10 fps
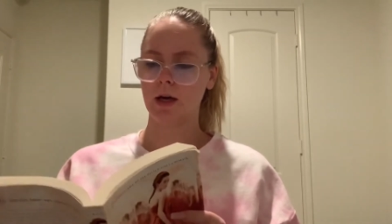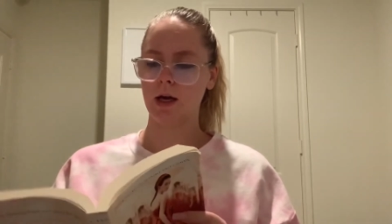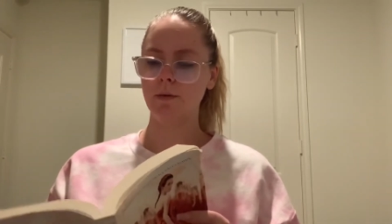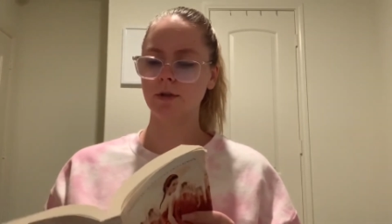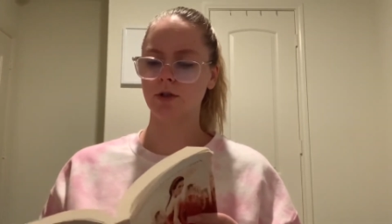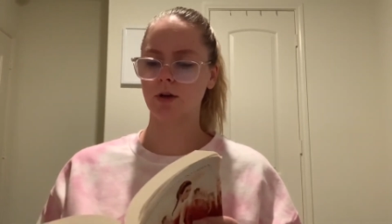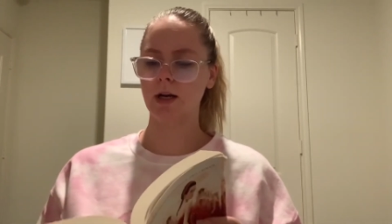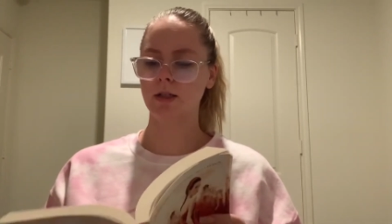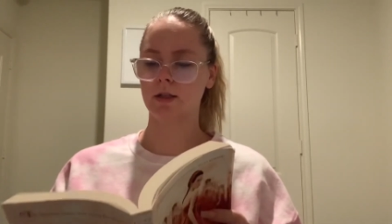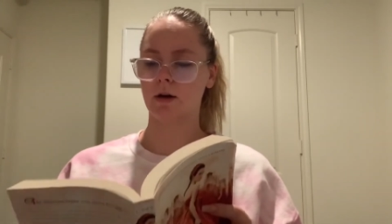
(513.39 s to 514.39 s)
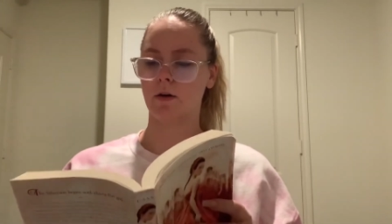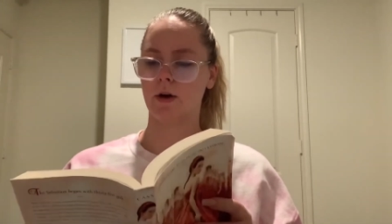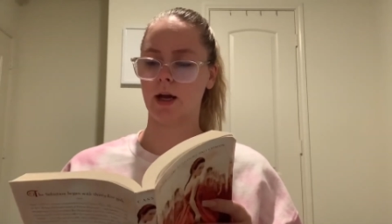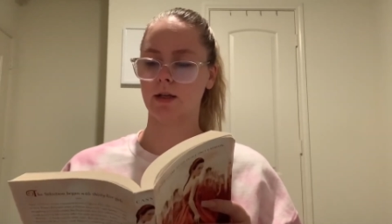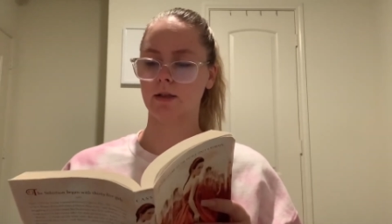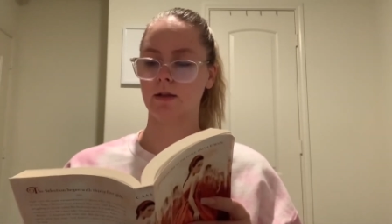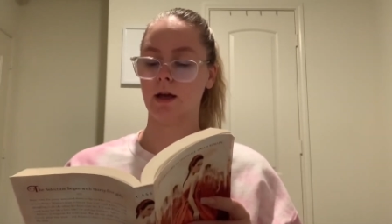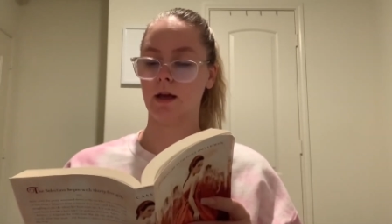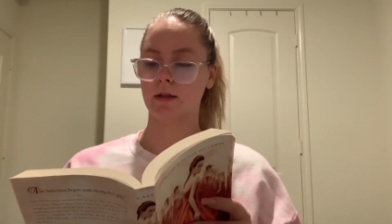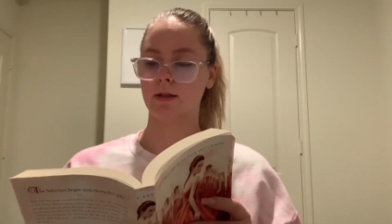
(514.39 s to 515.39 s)
It was strange, though,
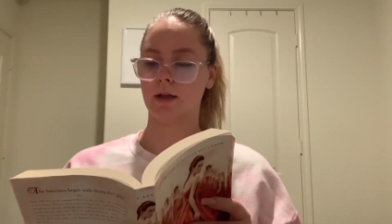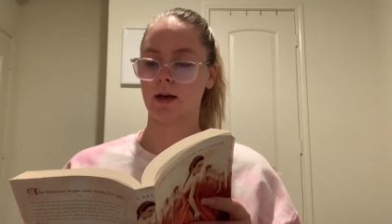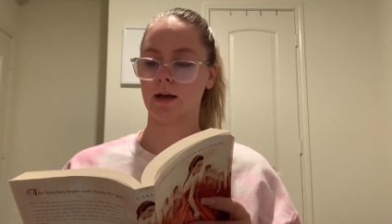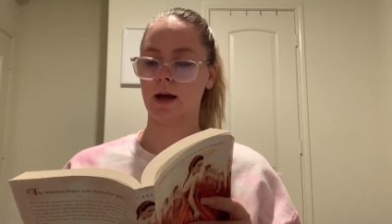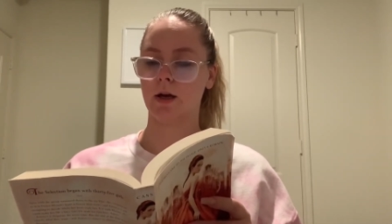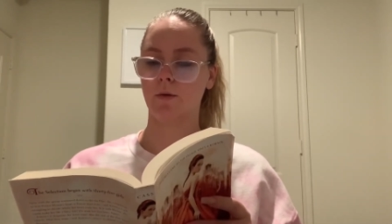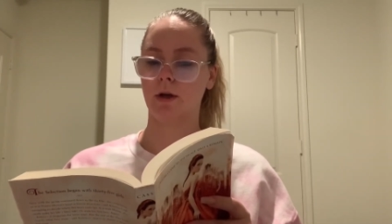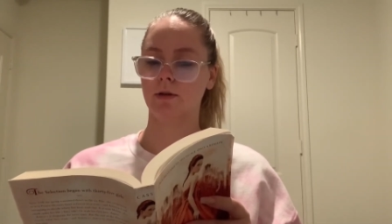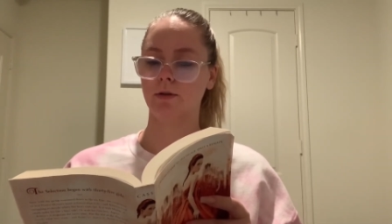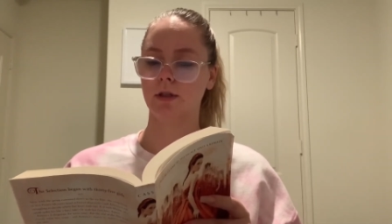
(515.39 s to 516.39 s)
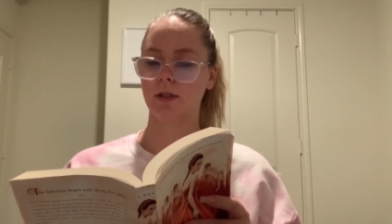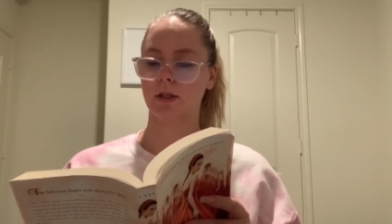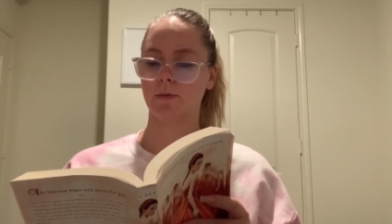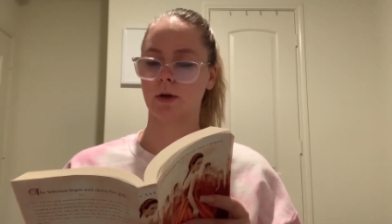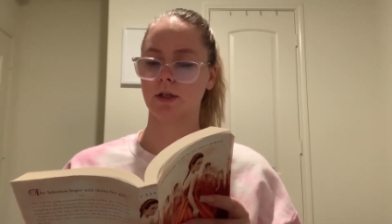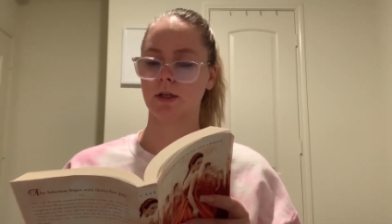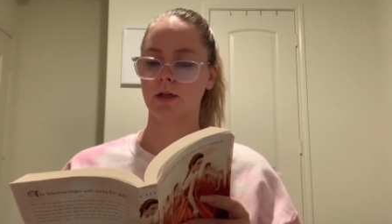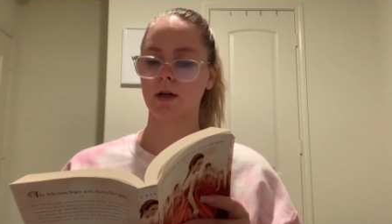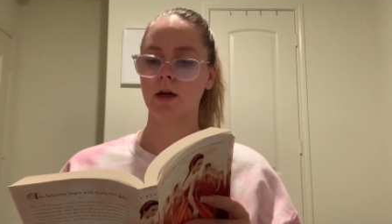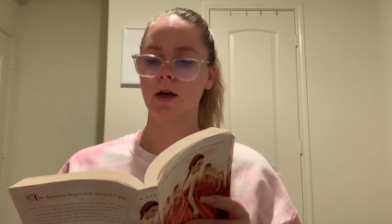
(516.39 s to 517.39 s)
Anne said, echoing Lucy's expression.
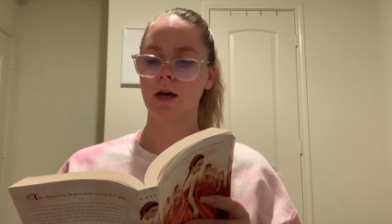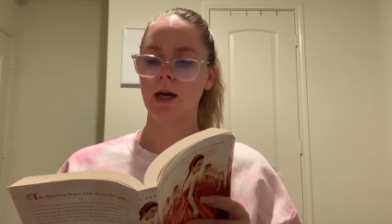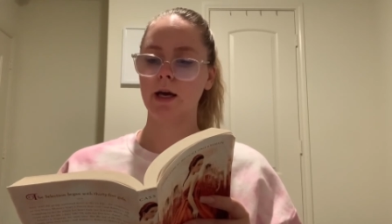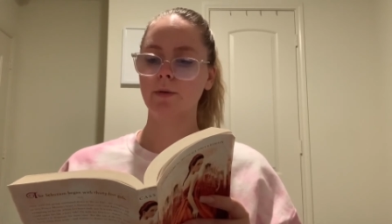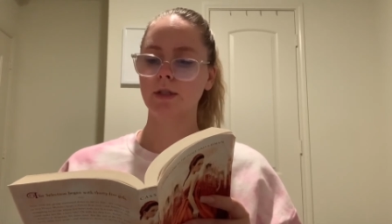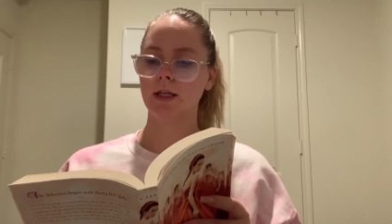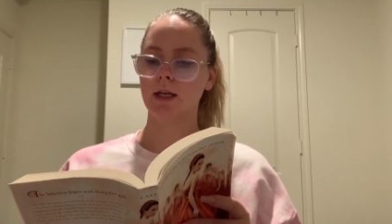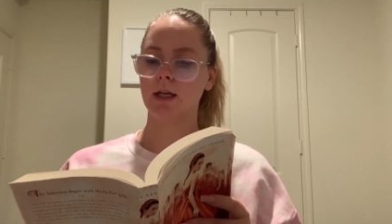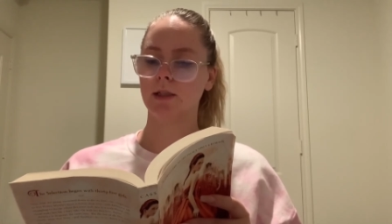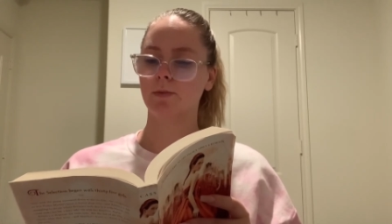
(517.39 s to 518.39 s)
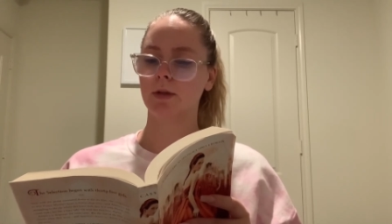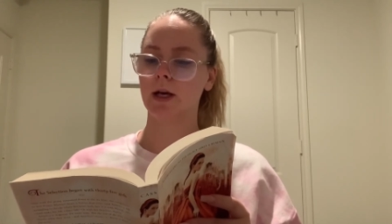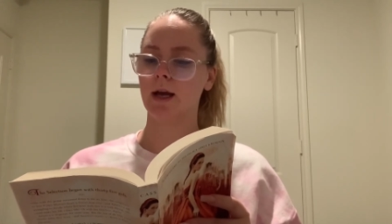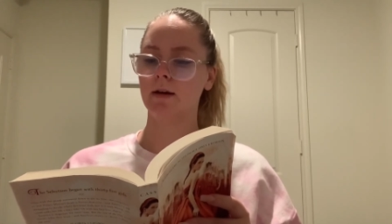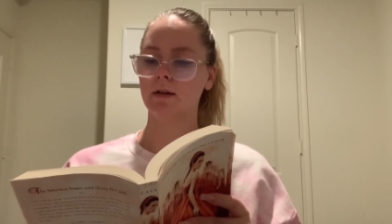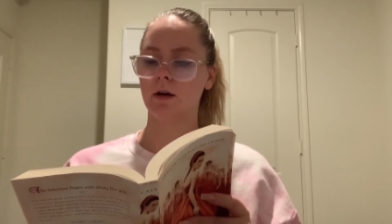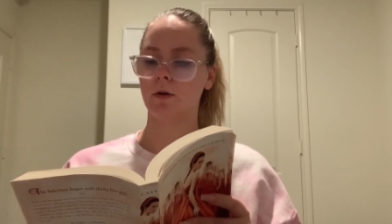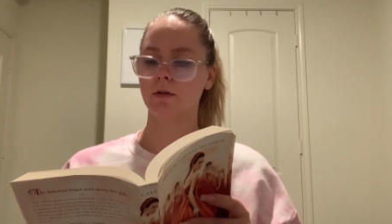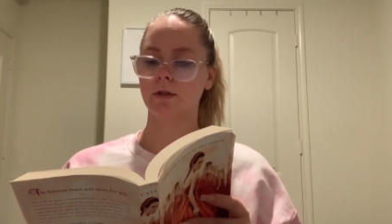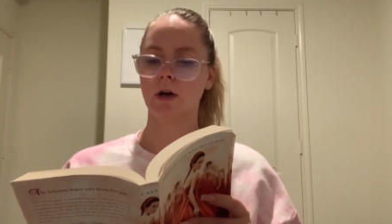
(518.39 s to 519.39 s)
He was in his plain
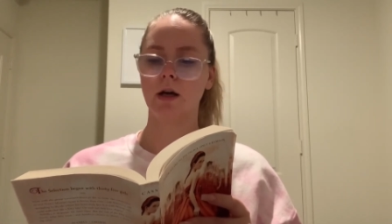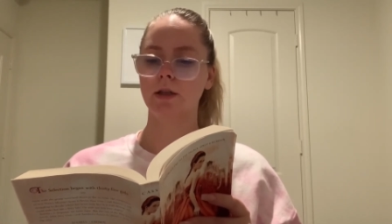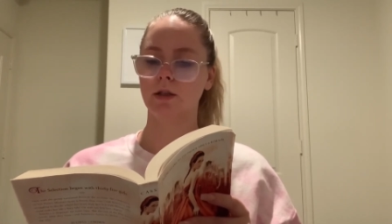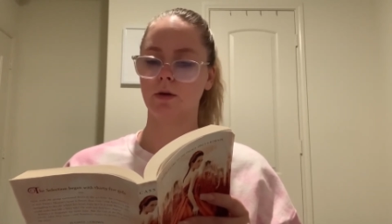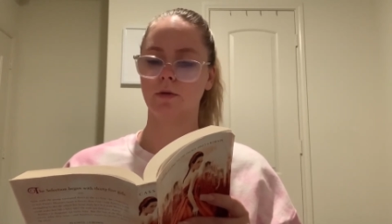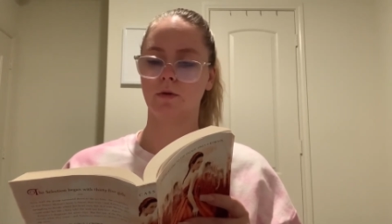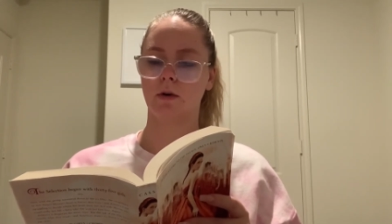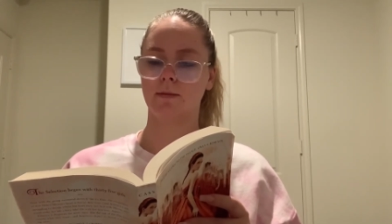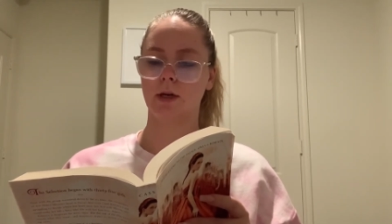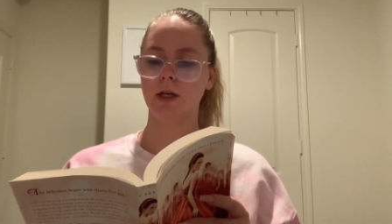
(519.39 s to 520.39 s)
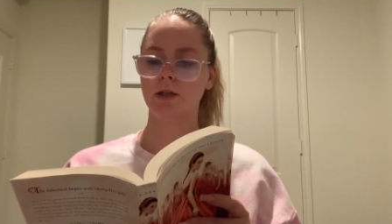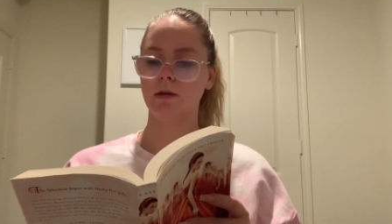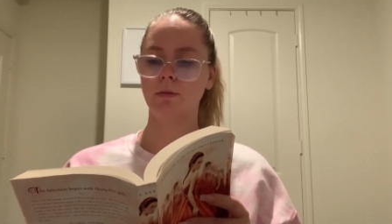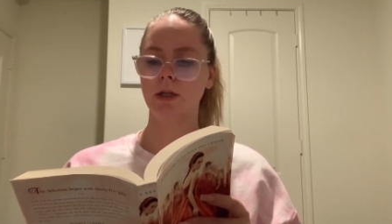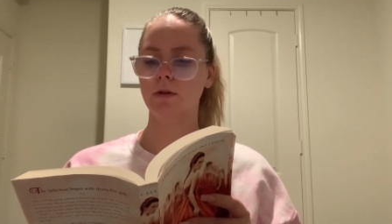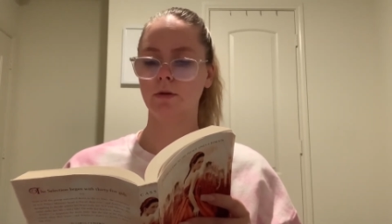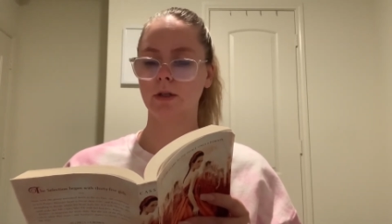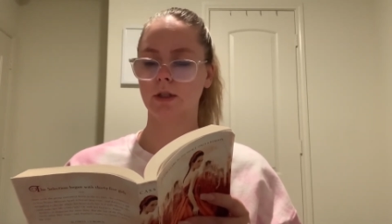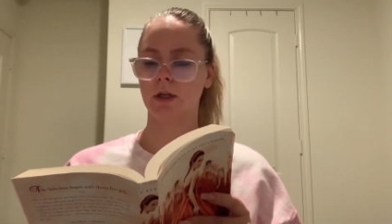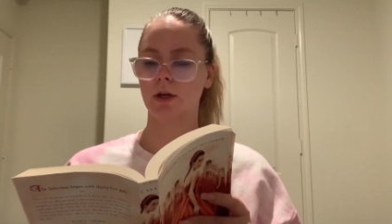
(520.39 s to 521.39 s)
clothes, not his uniform. He shouldn't be doing
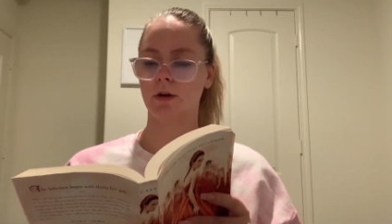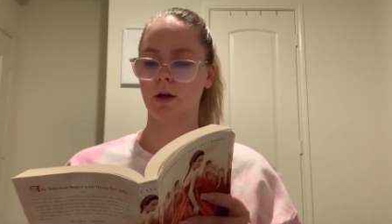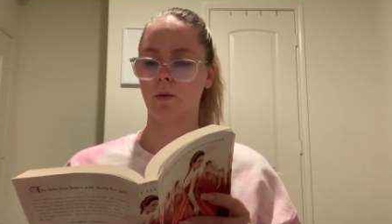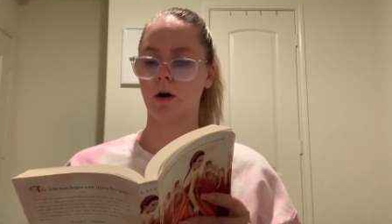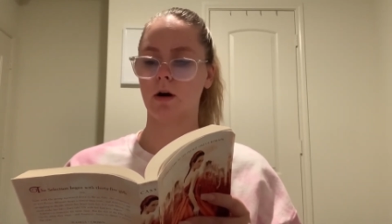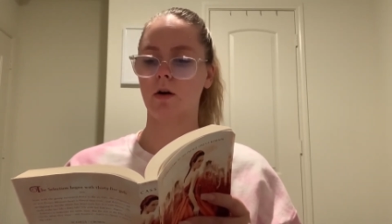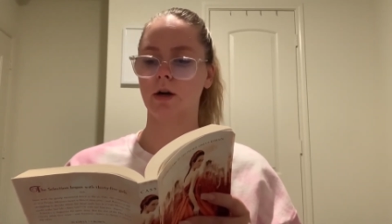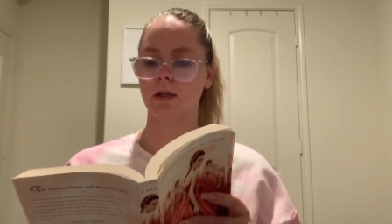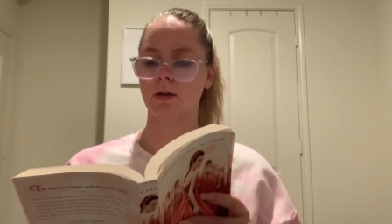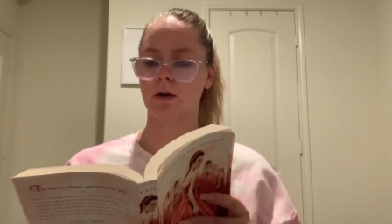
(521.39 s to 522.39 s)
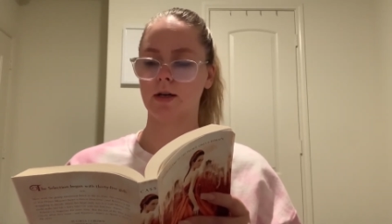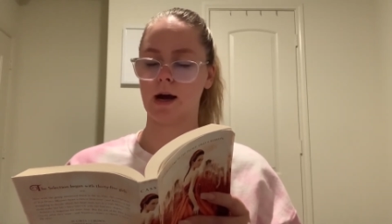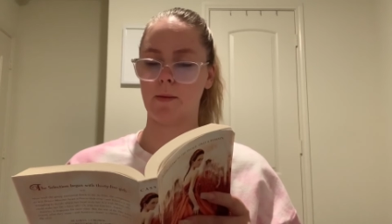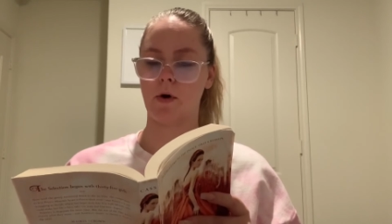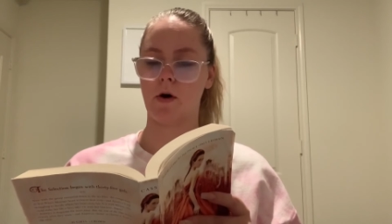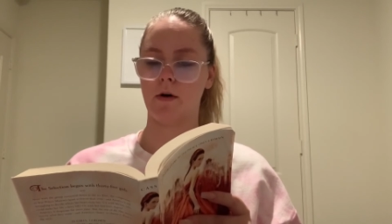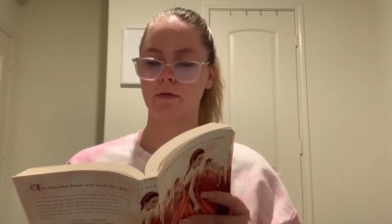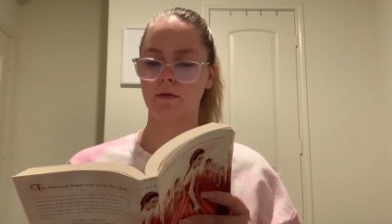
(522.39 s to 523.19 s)
security work on his time off.